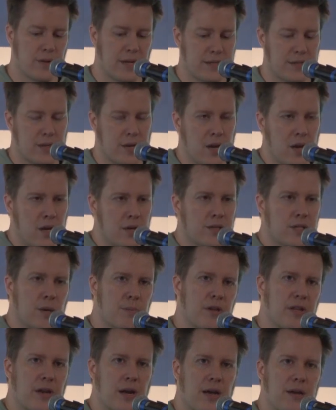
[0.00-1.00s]
And that's
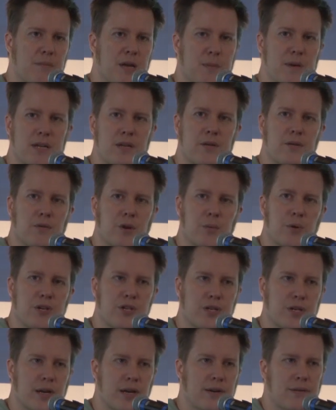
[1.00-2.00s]
something that I maybe didn't
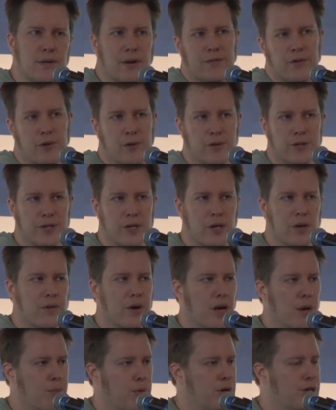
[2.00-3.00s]
appreciate a few years ago
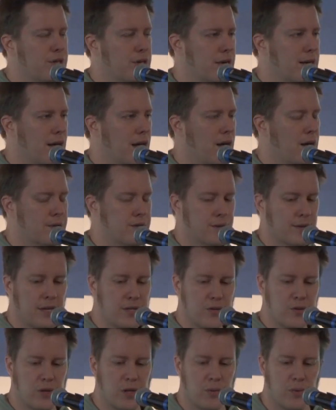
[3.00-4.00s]
that I appreciate now. And so
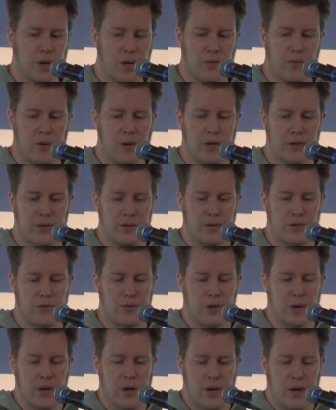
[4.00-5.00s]
that's really what I wanted
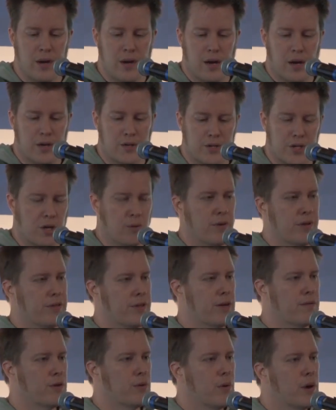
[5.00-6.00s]
to share with
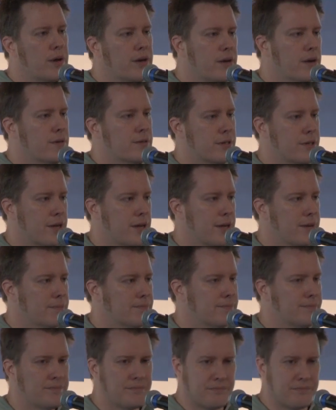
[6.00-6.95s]
everyone here today.